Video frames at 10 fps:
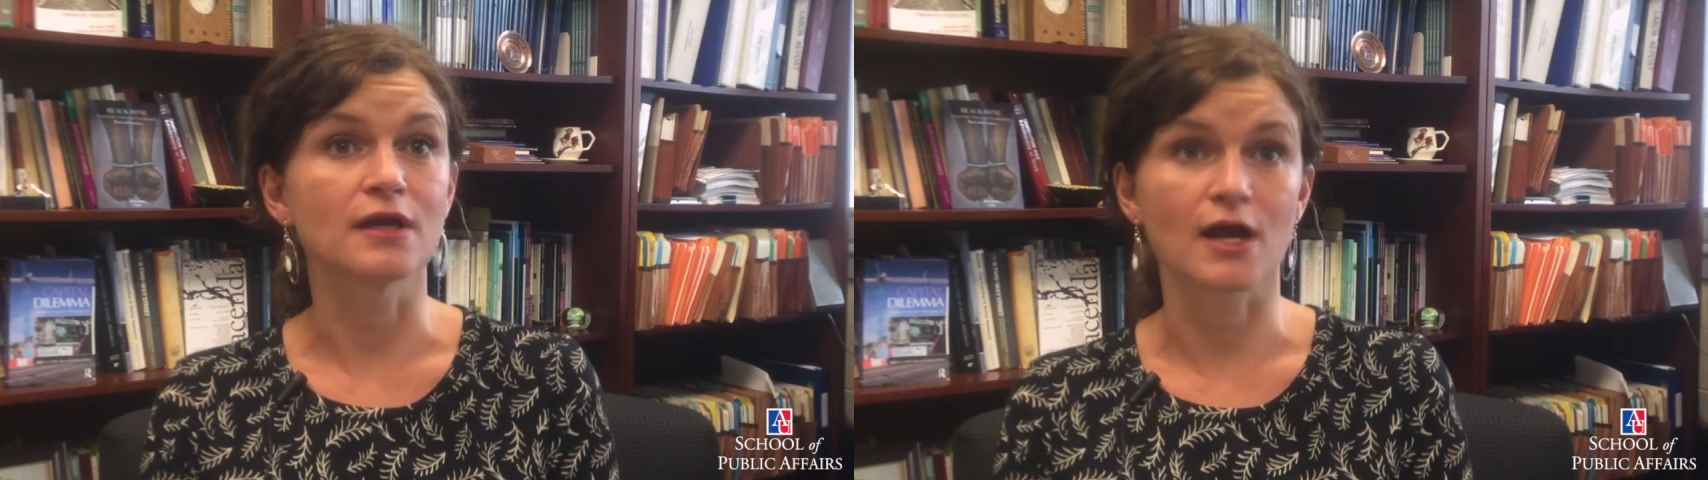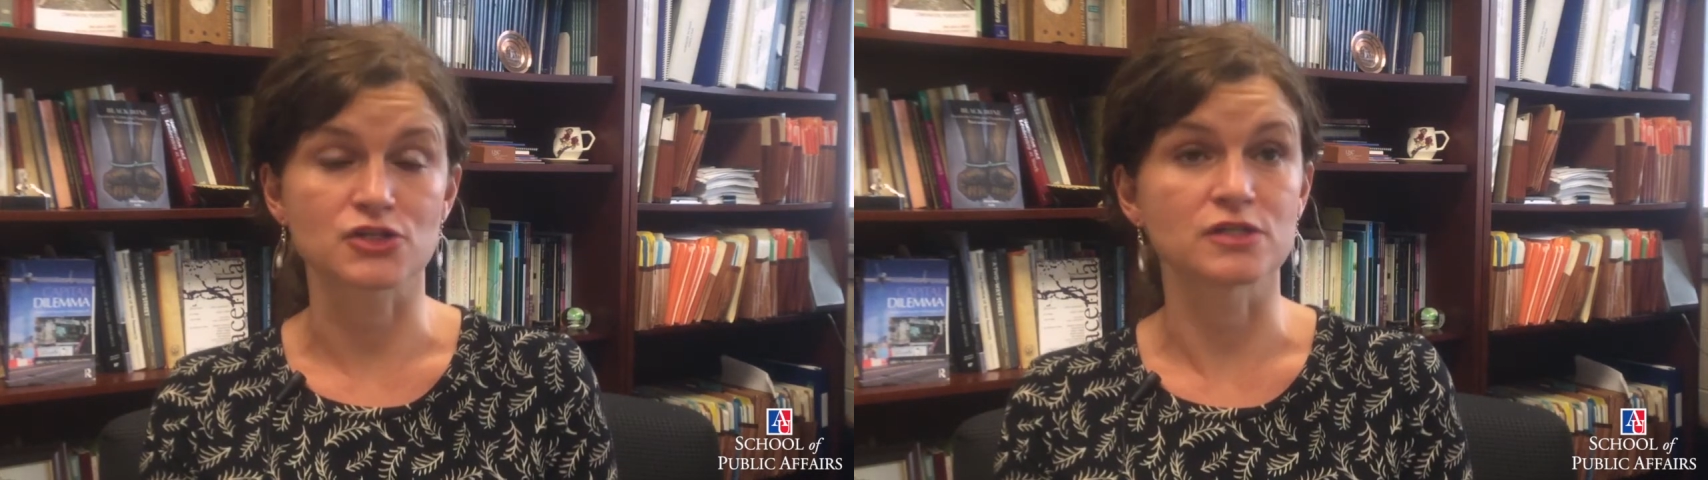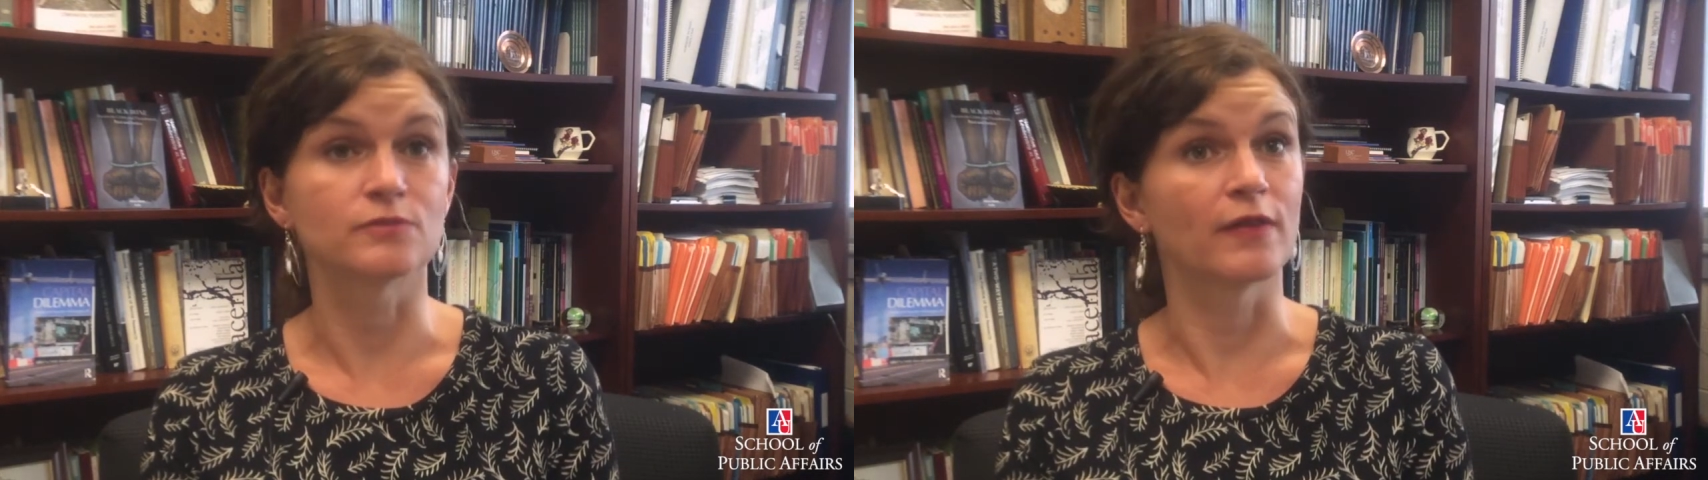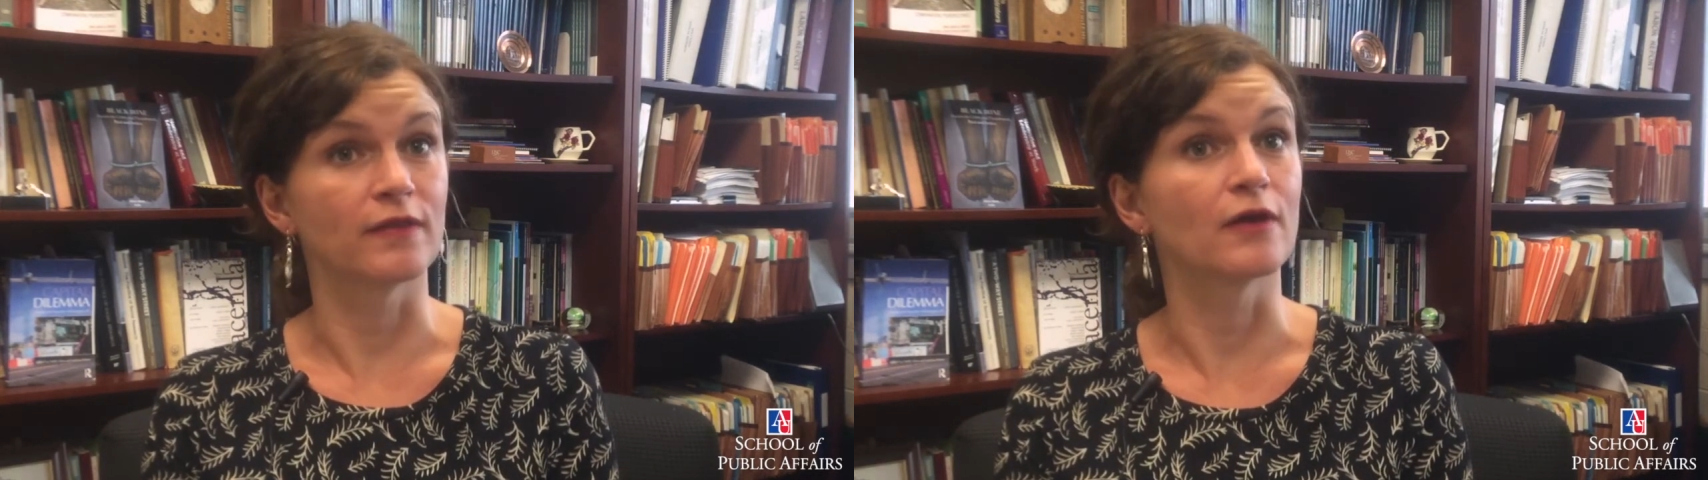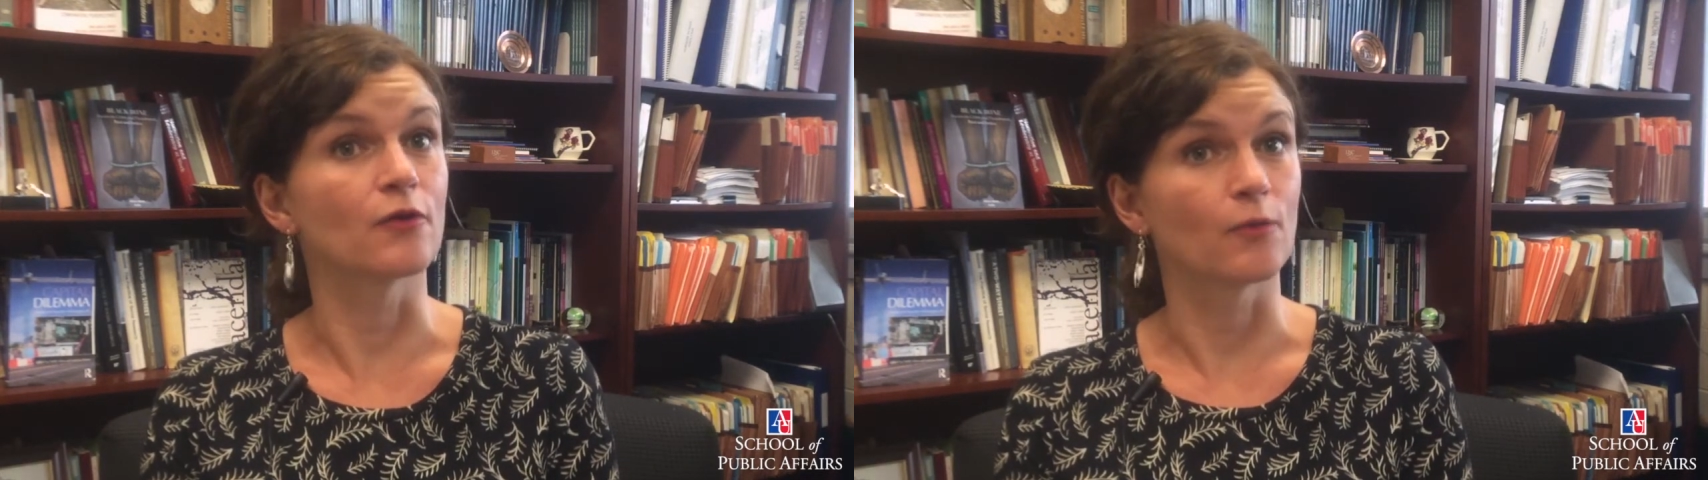he actually went
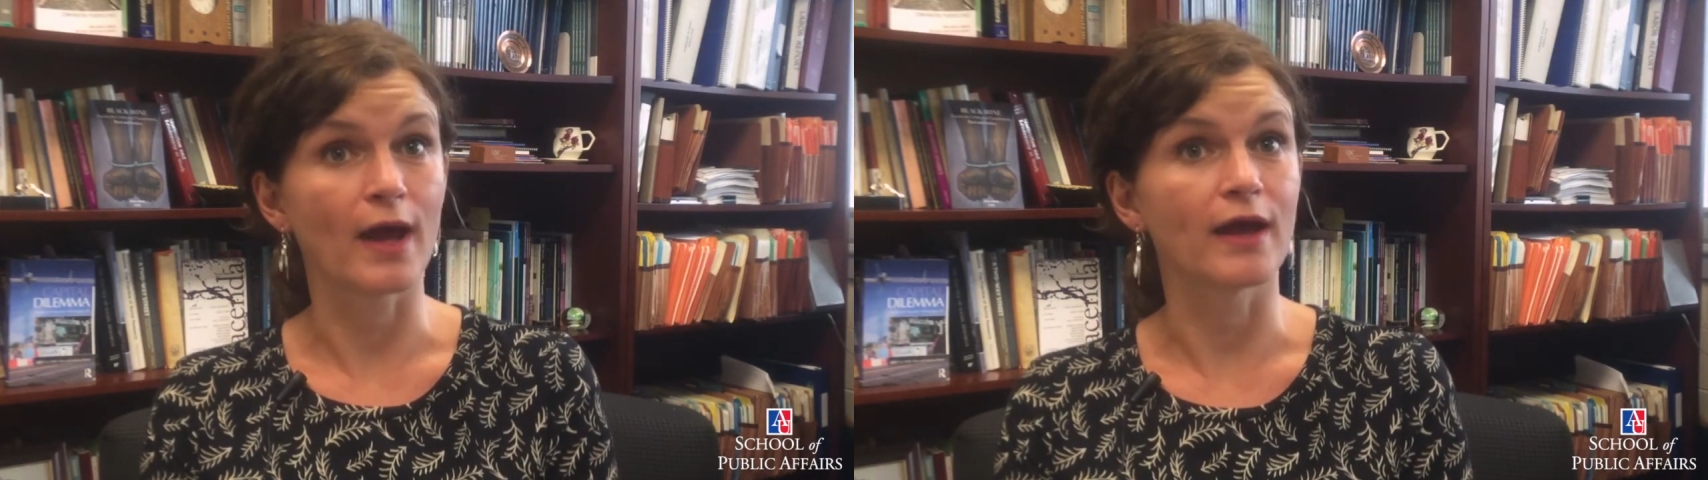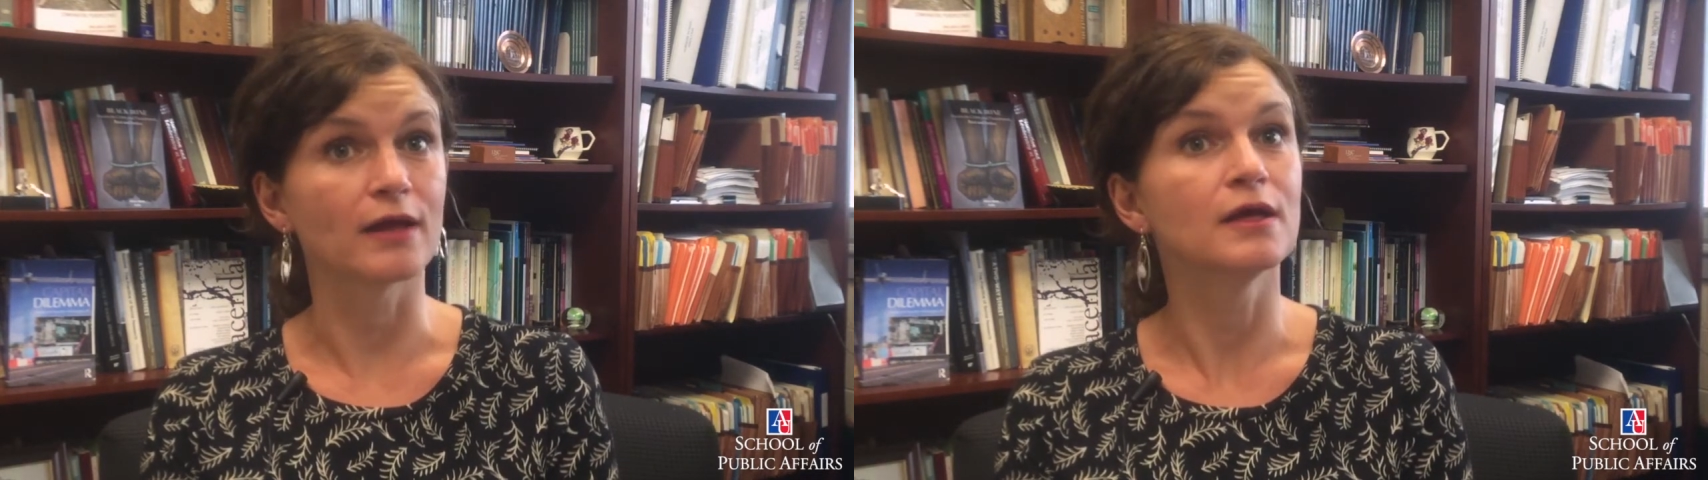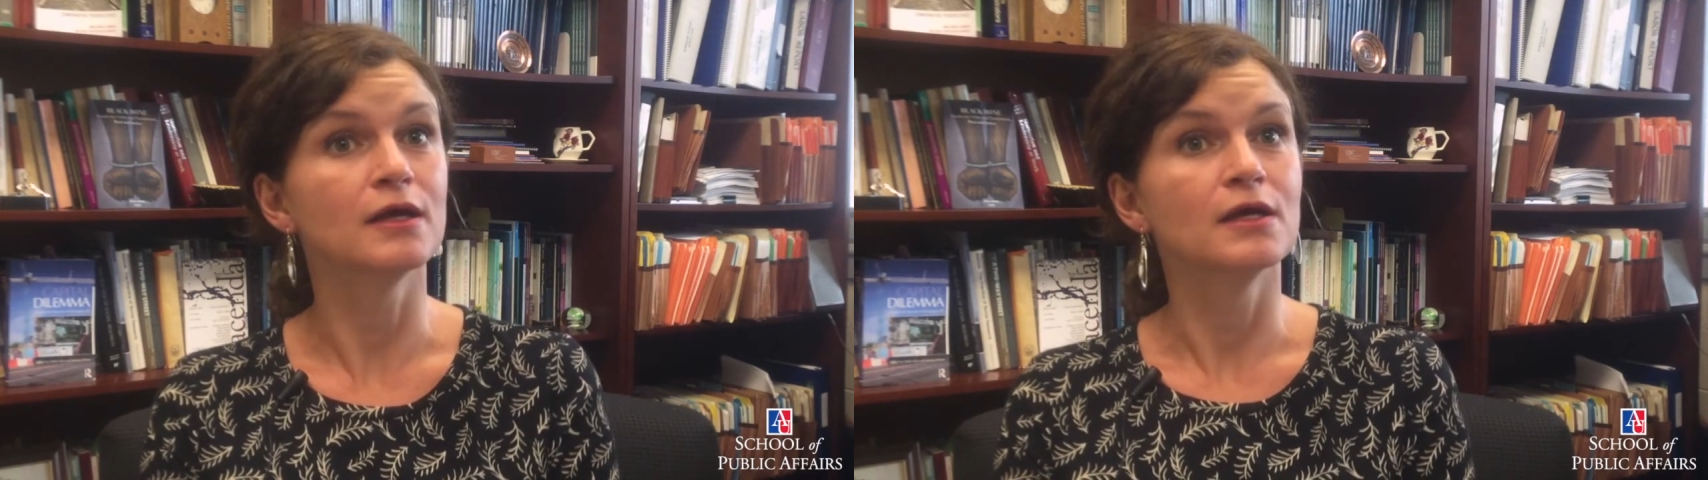the other way.